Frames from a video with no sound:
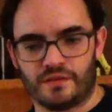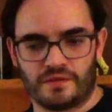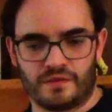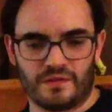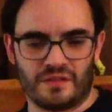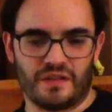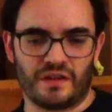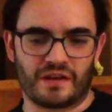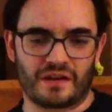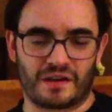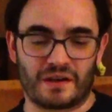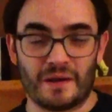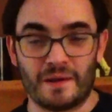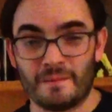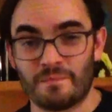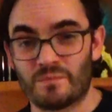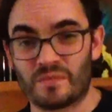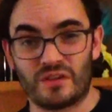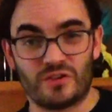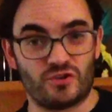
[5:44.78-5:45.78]
like
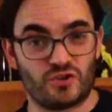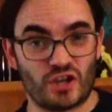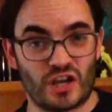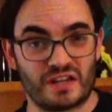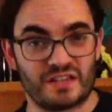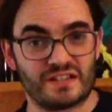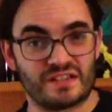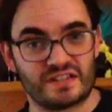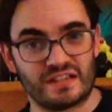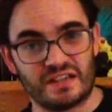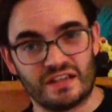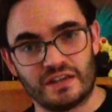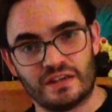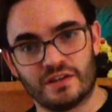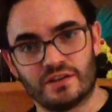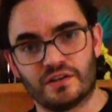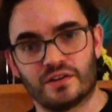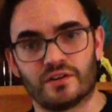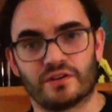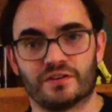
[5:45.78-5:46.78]
Gen
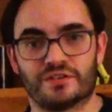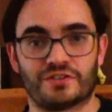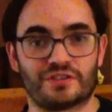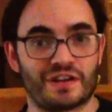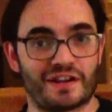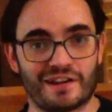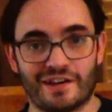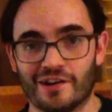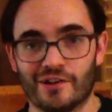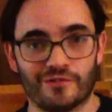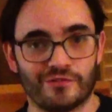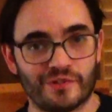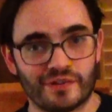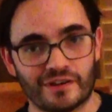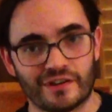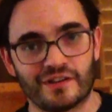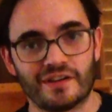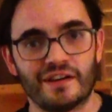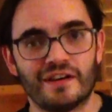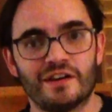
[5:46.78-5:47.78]
Z or Gen
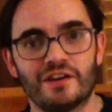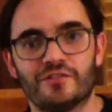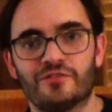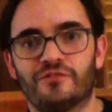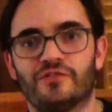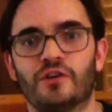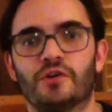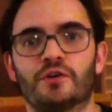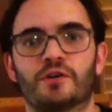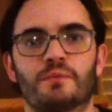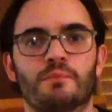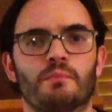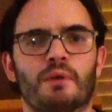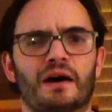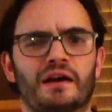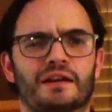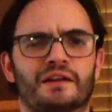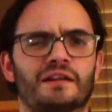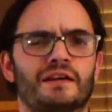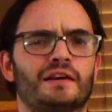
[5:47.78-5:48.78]
Alpha folk
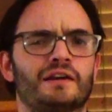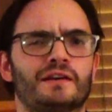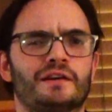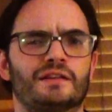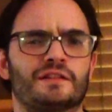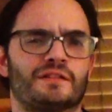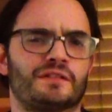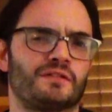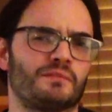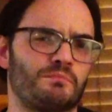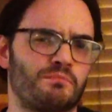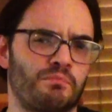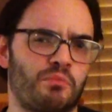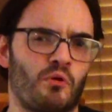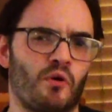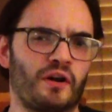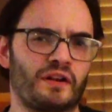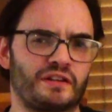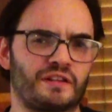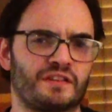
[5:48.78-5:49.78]
might
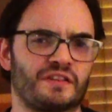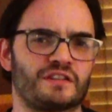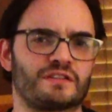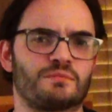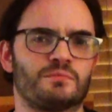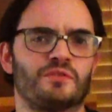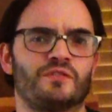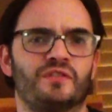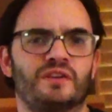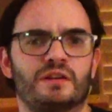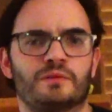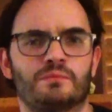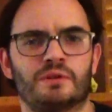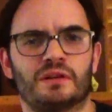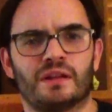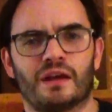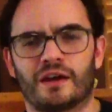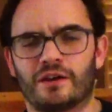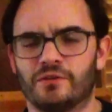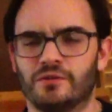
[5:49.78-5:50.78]
point to this movie and be
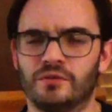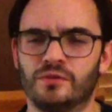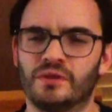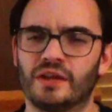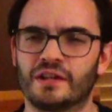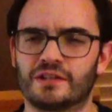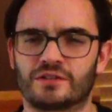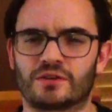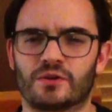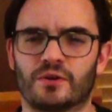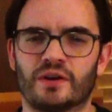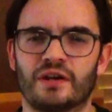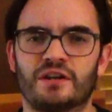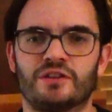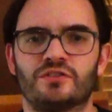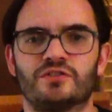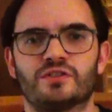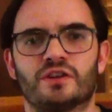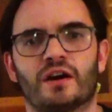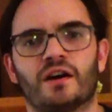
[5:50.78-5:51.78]
like, ooh, that's
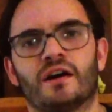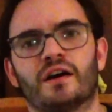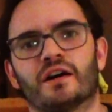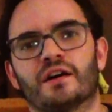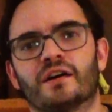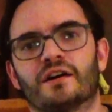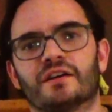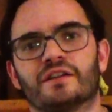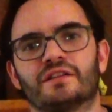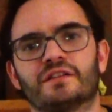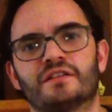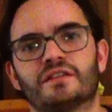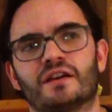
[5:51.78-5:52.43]
cringe, are